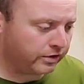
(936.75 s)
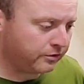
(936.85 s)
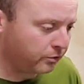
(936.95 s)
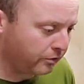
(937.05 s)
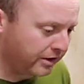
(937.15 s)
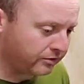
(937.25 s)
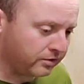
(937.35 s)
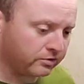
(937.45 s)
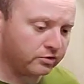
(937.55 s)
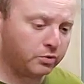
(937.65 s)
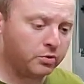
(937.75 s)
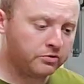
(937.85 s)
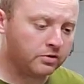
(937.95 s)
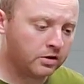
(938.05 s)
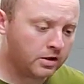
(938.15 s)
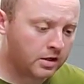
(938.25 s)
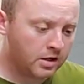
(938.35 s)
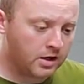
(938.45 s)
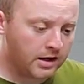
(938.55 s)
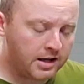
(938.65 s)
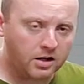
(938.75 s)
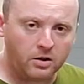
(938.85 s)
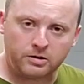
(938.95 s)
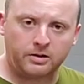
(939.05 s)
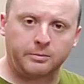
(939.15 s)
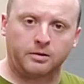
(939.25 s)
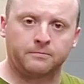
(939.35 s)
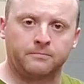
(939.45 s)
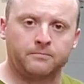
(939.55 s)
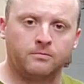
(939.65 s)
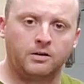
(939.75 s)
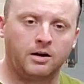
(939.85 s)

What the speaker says: $4,000 in tools and a lot of labor.